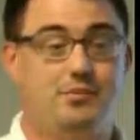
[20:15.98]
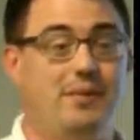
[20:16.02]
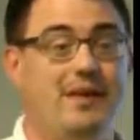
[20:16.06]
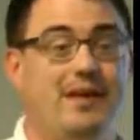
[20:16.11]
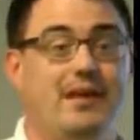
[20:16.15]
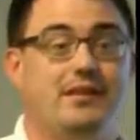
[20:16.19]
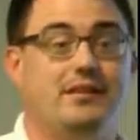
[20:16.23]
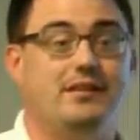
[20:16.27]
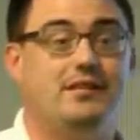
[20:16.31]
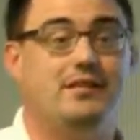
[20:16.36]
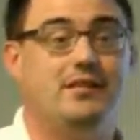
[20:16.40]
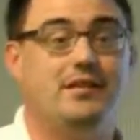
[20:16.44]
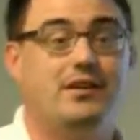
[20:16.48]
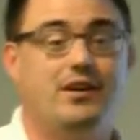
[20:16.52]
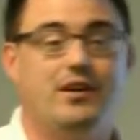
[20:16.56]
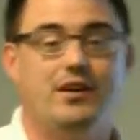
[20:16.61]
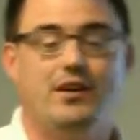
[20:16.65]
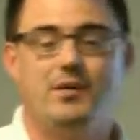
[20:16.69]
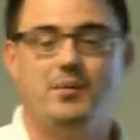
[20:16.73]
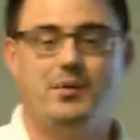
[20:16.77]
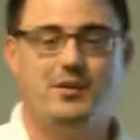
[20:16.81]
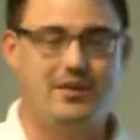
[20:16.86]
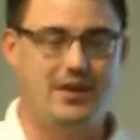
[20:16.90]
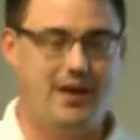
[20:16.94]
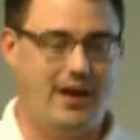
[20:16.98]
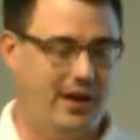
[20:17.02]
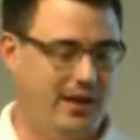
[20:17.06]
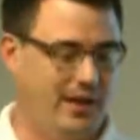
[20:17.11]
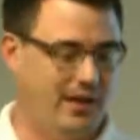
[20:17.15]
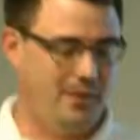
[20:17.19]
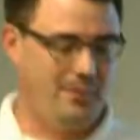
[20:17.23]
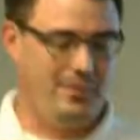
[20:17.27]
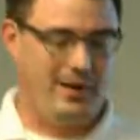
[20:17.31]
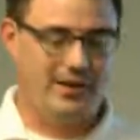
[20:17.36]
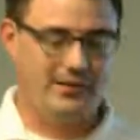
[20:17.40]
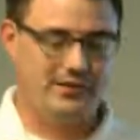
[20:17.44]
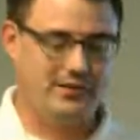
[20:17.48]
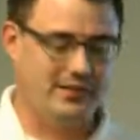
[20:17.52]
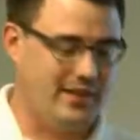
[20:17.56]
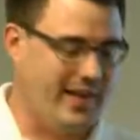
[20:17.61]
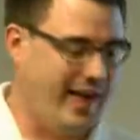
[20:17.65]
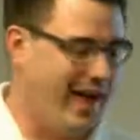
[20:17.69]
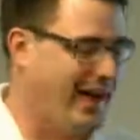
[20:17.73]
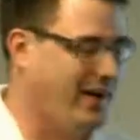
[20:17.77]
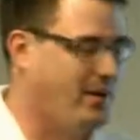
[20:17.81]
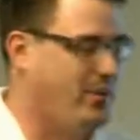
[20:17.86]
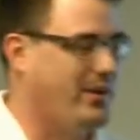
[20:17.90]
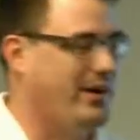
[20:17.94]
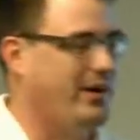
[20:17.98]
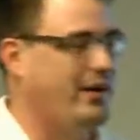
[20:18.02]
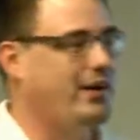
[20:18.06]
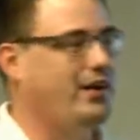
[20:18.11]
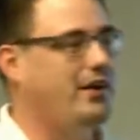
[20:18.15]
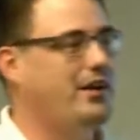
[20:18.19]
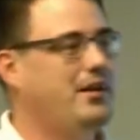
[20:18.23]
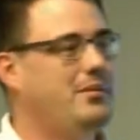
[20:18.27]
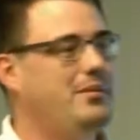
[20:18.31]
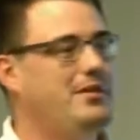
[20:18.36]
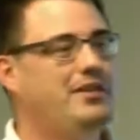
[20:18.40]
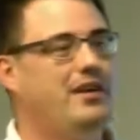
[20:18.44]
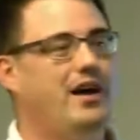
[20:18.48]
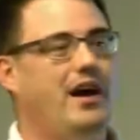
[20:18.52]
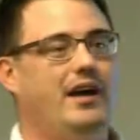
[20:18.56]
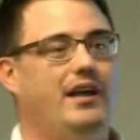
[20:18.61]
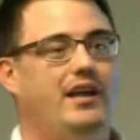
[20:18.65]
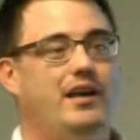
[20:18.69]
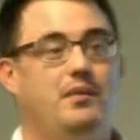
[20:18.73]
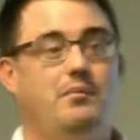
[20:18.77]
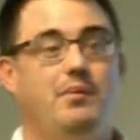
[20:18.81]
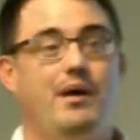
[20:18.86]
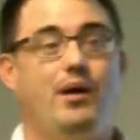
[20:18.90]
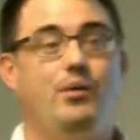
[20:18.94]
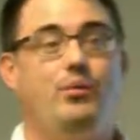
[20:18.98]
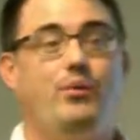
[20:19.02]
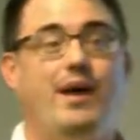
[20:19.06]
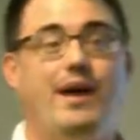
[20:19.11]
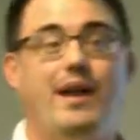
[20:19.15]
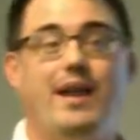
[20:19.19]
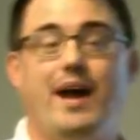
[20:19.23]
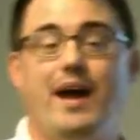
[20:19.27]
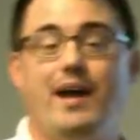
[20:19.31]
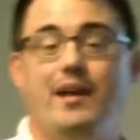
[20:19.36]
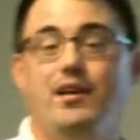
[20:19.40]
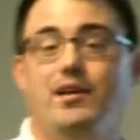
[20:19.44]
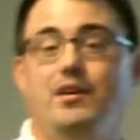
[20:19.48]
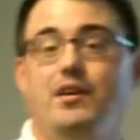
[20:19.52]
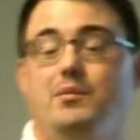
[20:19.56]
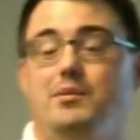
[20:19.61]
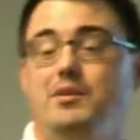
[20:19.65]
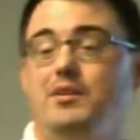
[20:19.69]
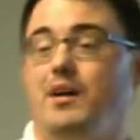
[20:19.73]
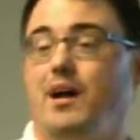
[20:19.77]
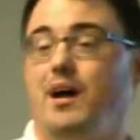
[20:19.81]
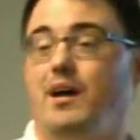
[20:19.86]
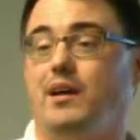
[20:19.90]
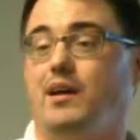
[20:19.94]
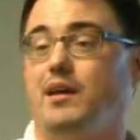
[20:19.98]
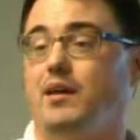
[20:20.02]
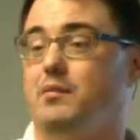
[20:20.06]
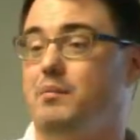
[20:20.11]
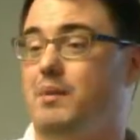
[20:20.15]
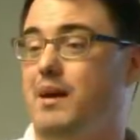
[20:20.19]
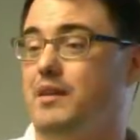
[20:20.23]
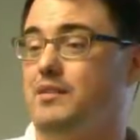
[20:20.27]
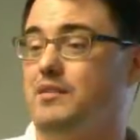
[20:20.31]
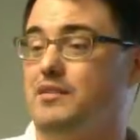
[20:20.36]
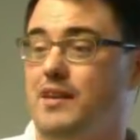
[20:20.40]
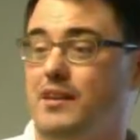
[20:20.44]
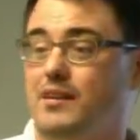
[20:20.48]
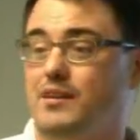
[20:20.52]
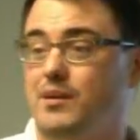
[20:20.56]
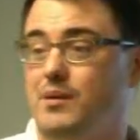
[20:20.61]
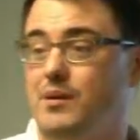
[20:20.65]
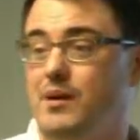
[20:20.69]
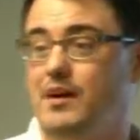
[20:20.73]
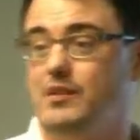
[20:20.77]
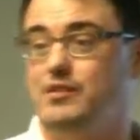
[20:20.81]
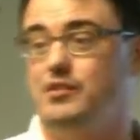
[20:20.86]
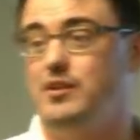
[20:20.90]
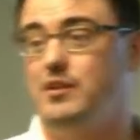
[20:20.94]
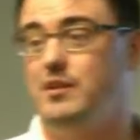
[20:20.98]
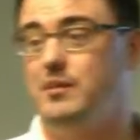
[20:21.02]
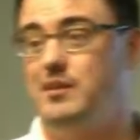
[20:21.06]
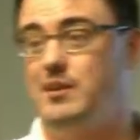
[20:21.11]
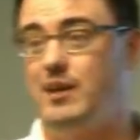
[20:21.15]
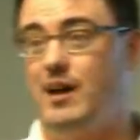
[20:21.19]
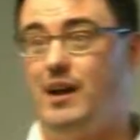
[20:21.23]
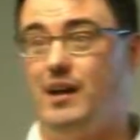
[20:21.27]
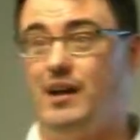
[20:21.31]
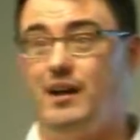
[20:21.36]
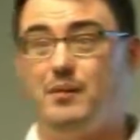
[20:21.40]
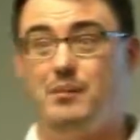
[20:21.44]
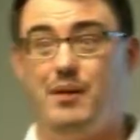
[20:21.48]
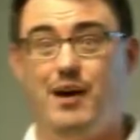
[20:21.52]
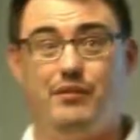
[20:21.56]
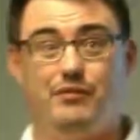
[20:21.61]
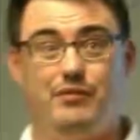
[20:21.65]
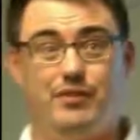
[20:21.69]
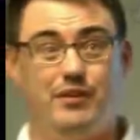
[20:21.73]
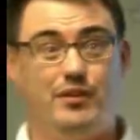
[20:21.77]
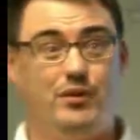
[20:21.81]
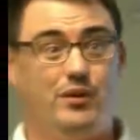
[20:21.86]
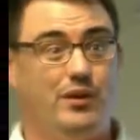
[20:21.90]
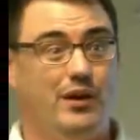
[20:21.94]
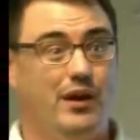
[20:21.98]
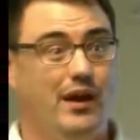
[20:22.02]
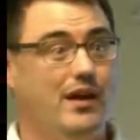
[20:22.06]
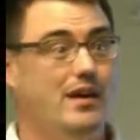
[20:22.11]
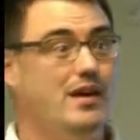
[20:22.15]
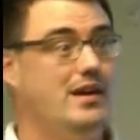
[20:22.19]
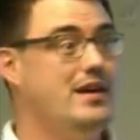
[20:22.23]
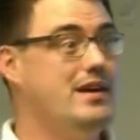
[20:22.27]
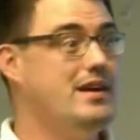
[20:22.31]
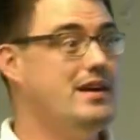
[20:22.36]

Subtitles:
Mint. You're going to be talking about Slackware. You're going to be talking about Red Hat. You're going to be talking about CentOS. You're going to be talking about Fedora,